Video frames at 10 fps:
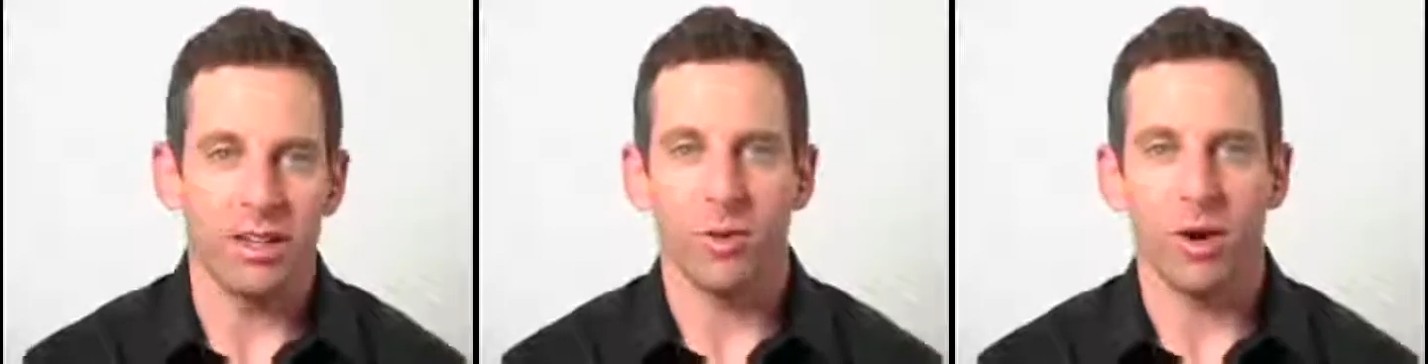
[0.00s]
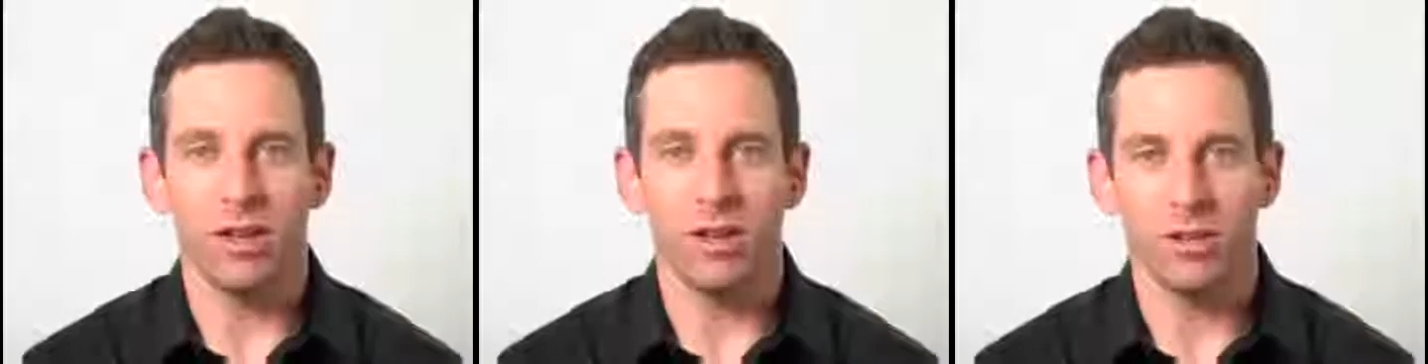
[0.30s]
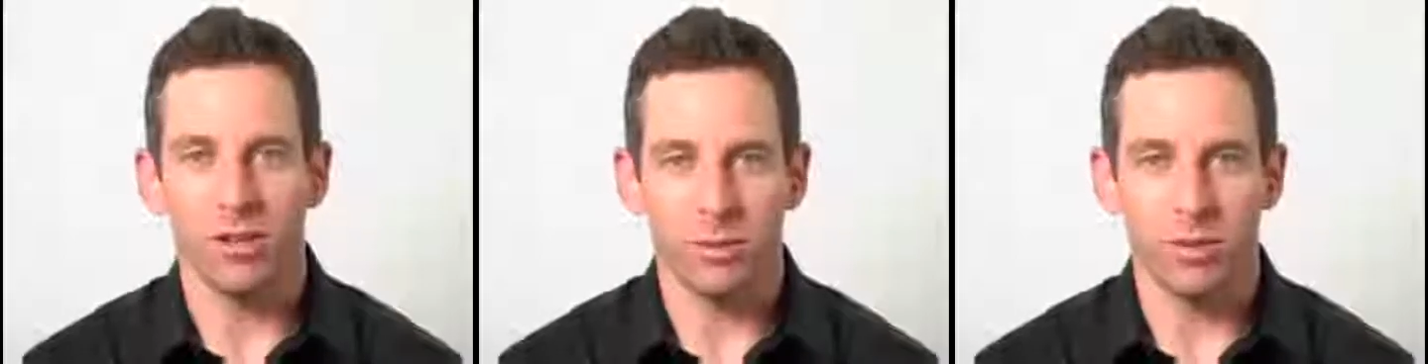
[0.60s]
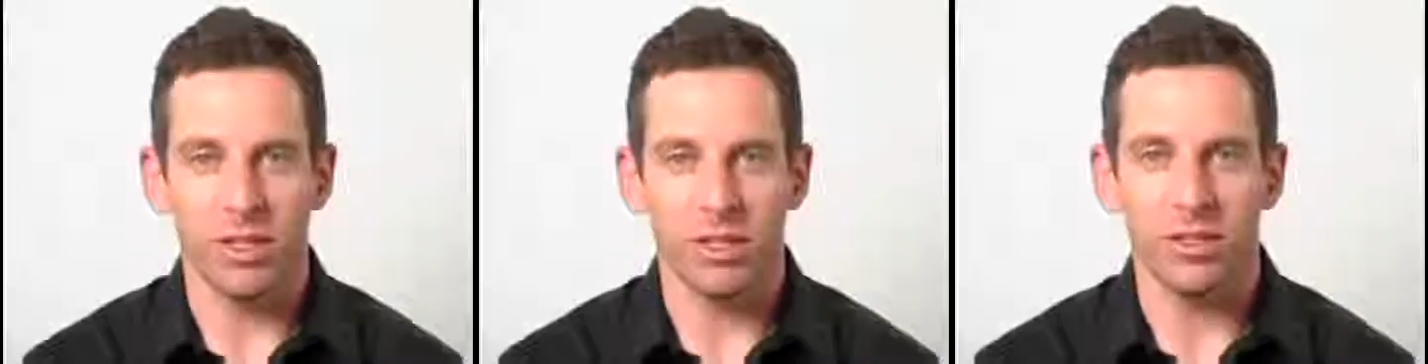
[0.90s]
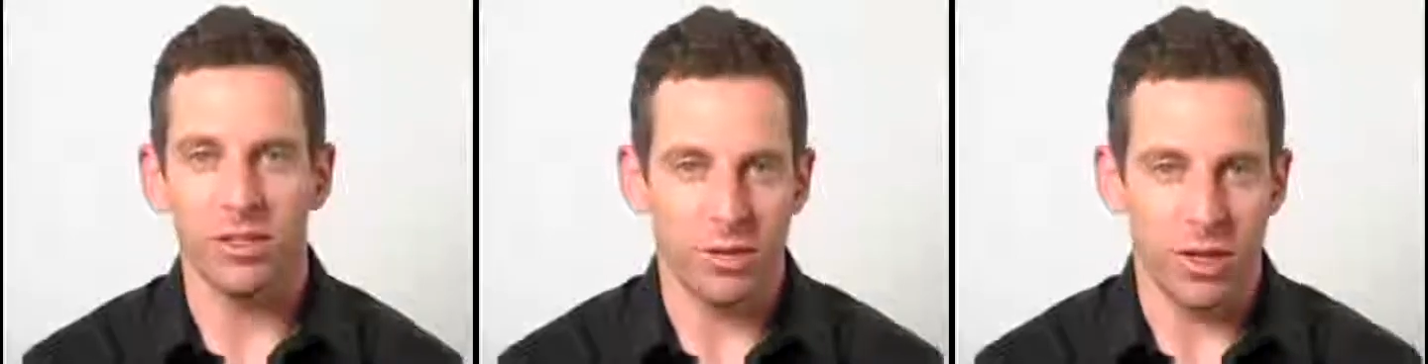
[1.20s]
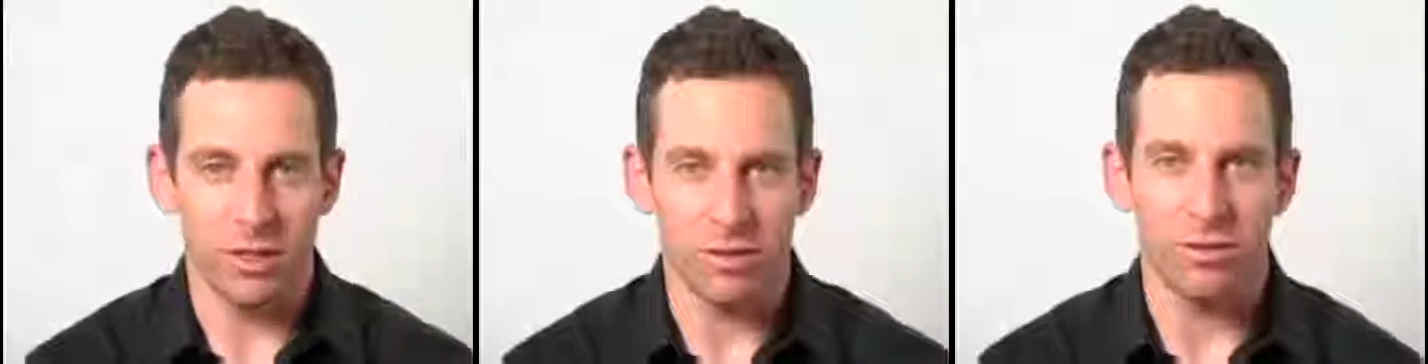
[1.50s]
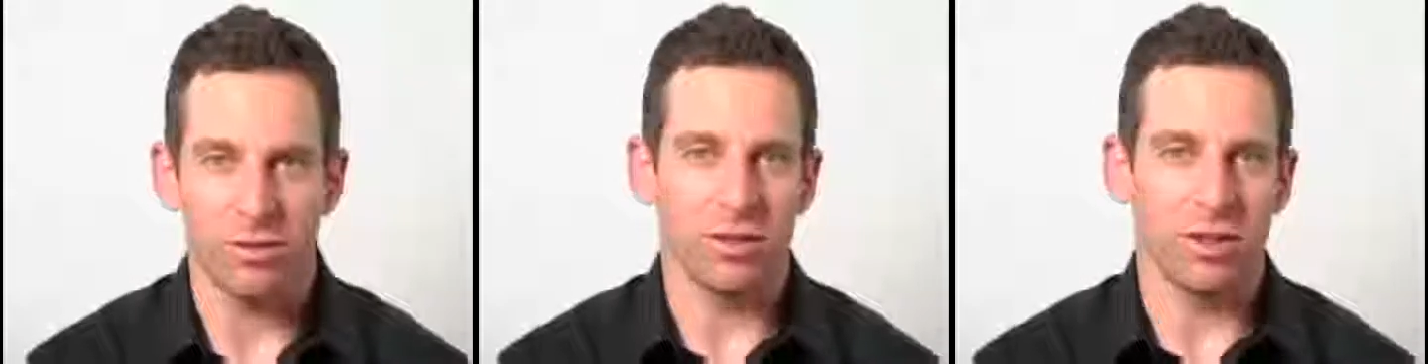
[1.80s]
in the right circumstances, in defense
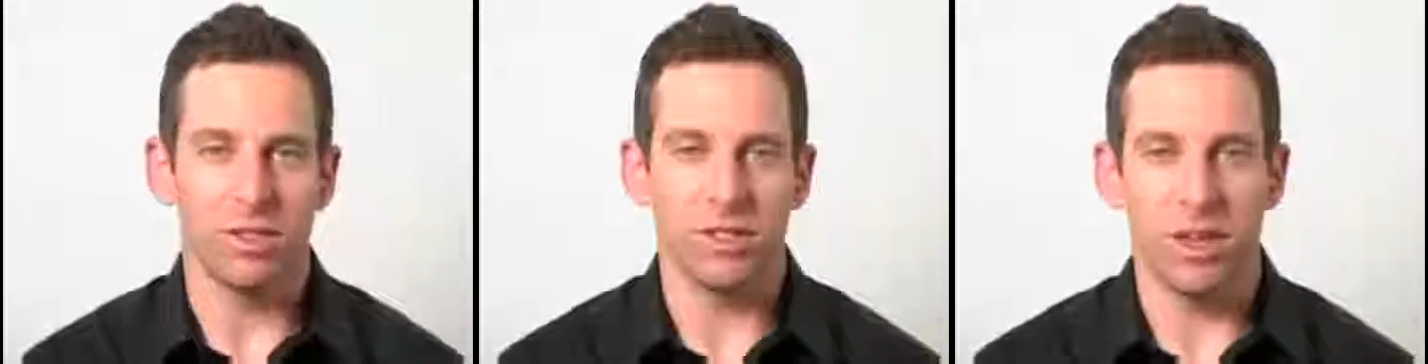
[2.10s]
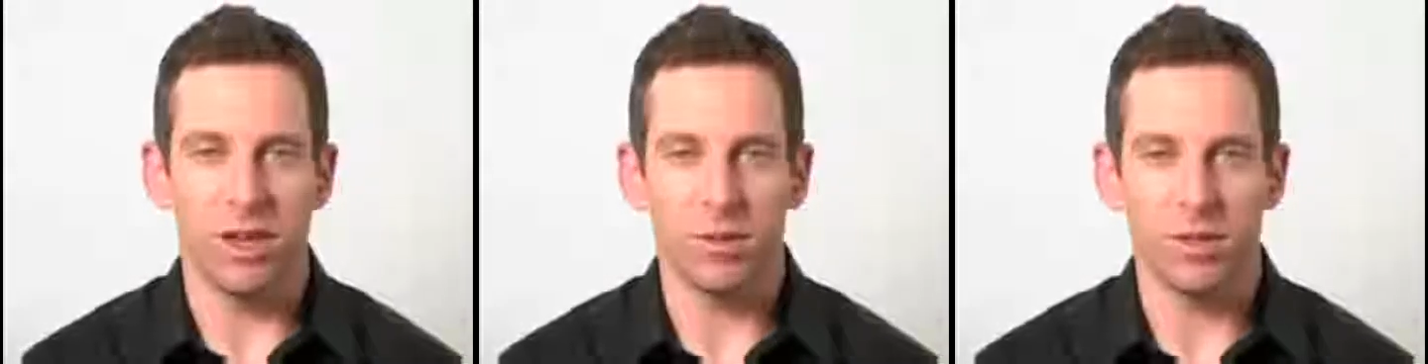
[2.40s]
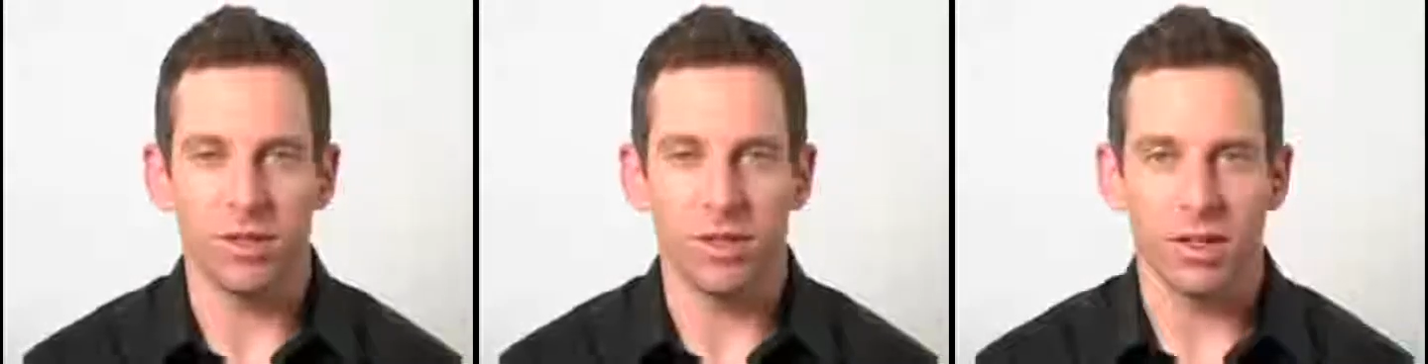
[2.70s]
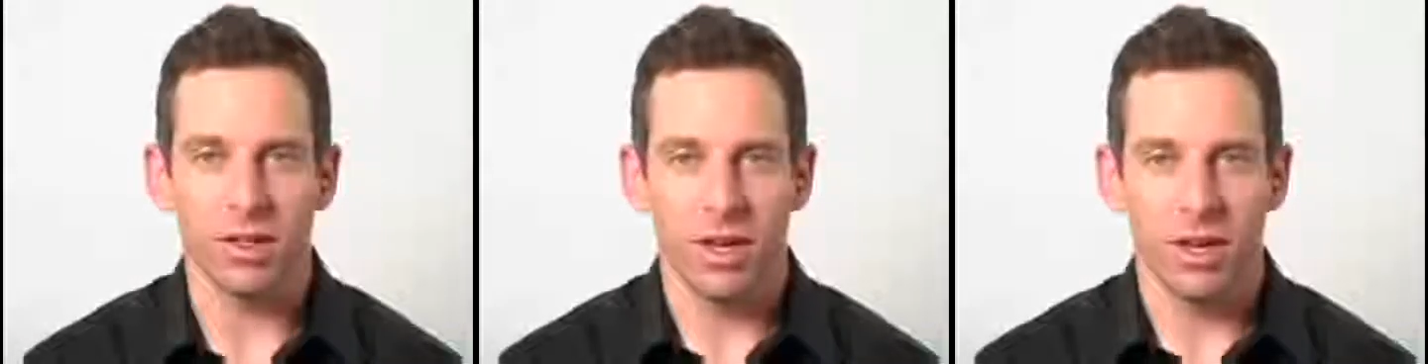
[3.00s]
of Islam in this case.